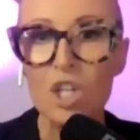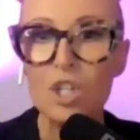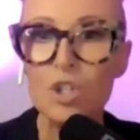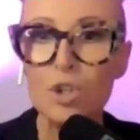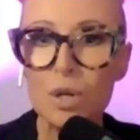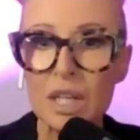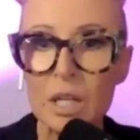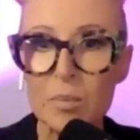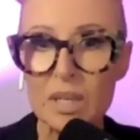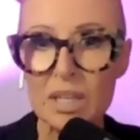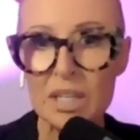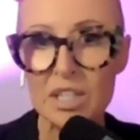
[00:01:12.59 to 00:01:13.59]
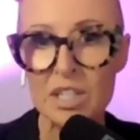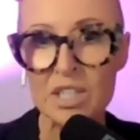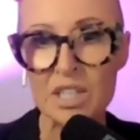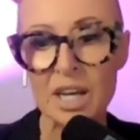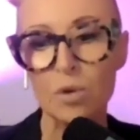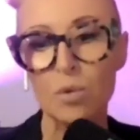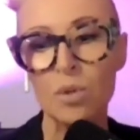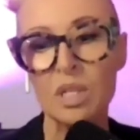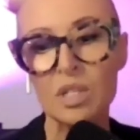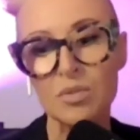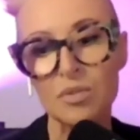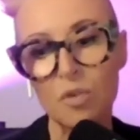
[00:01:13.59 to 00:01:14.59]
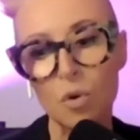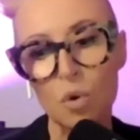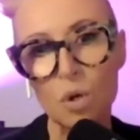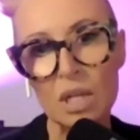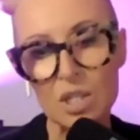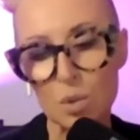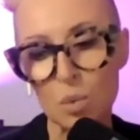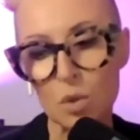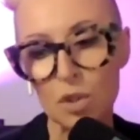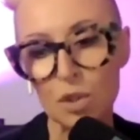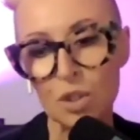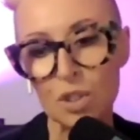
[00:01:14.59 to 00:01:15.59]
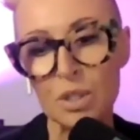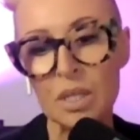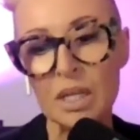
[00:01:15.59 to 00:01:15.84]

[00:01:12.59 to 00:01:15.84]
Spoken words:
Joining me to tackle this four-letter word